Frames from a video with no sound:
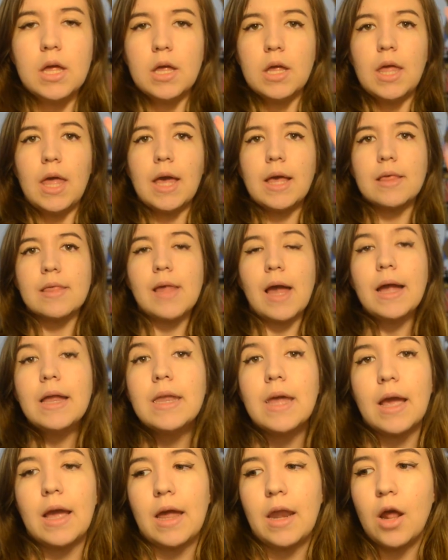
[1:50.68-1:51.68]

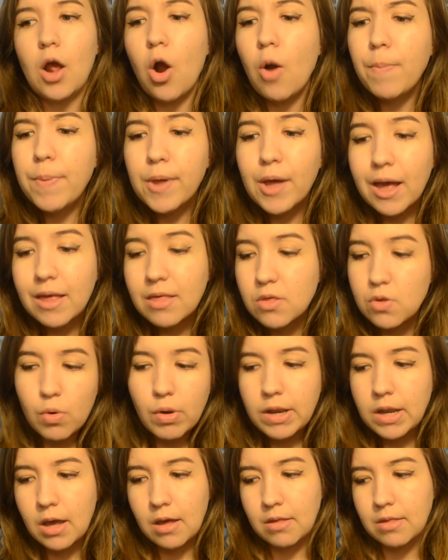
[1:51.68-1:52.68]
exciting, and I hope you guys
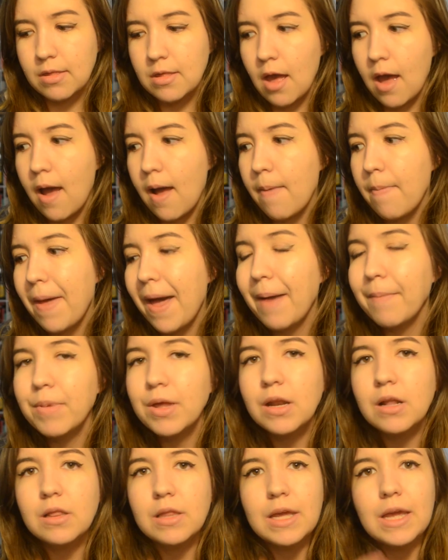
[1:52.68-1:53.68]
join us. I'm
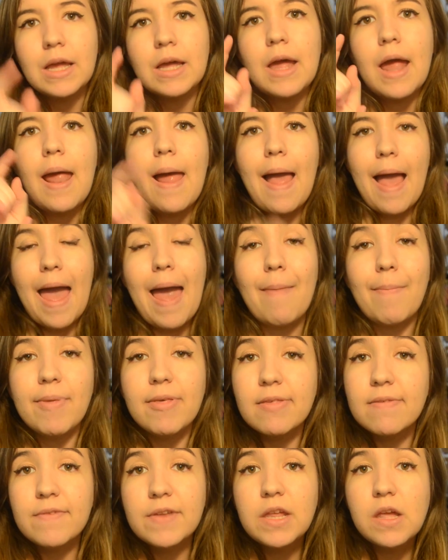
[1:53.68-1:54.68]
going to link
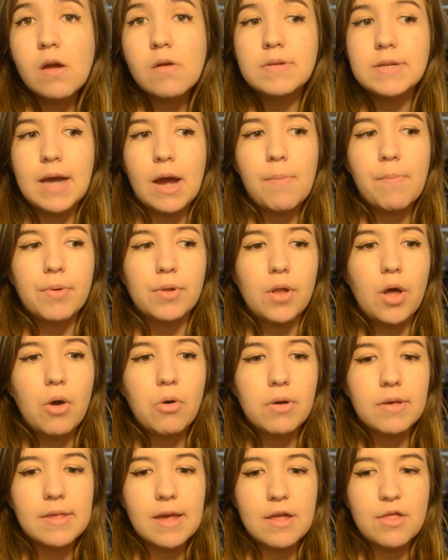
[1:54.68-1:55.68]
Emma's video down
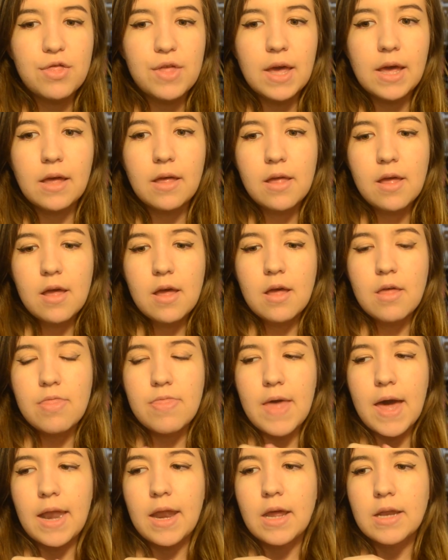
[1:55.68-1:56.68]
below because I think
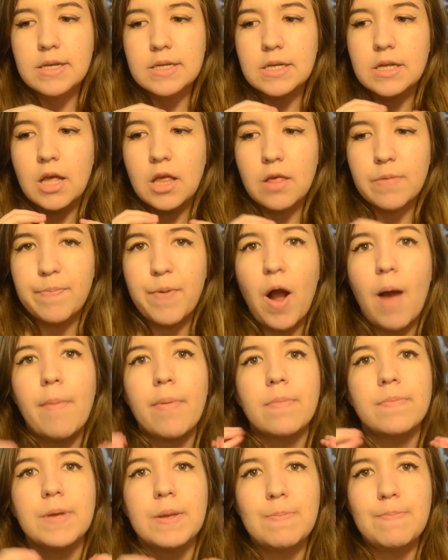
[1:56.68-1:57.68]
that it is
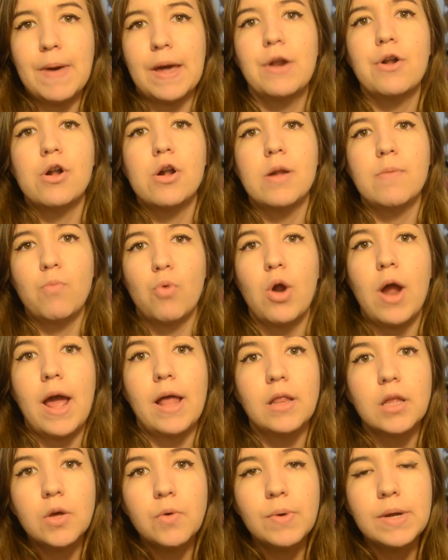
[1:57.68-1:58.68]
probably better and more
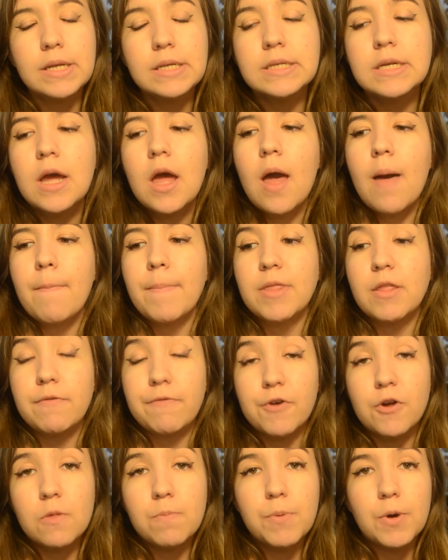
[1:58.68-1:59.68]
eloquent, but the
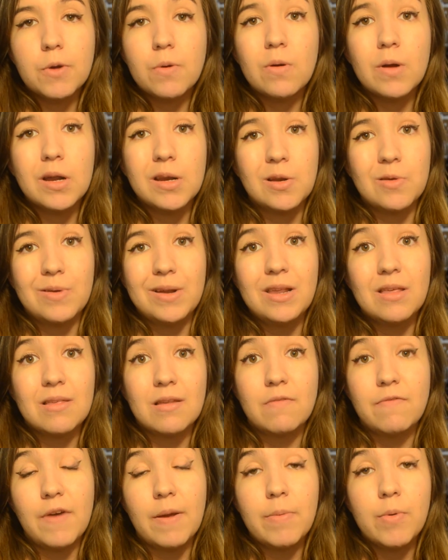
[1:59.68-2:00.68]
first book we're going to read is
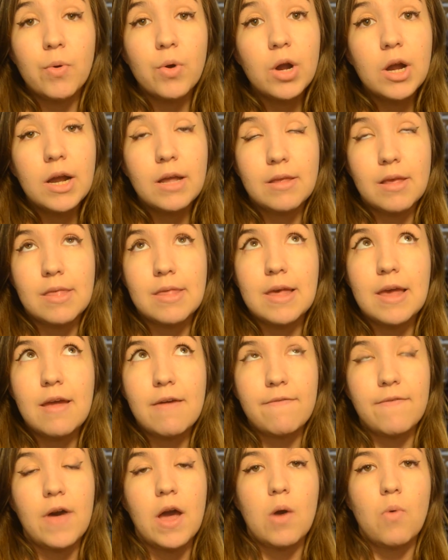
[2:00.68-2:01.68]
in February, and that's
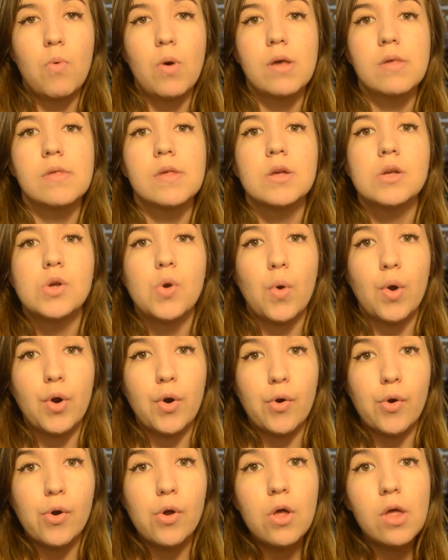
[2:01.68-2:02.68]
If I Was Your
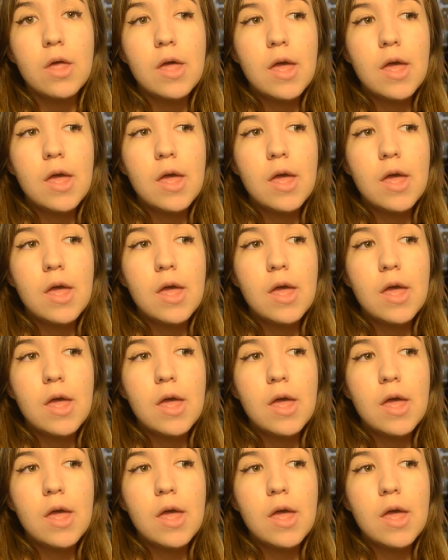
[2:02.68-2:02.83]
Girl,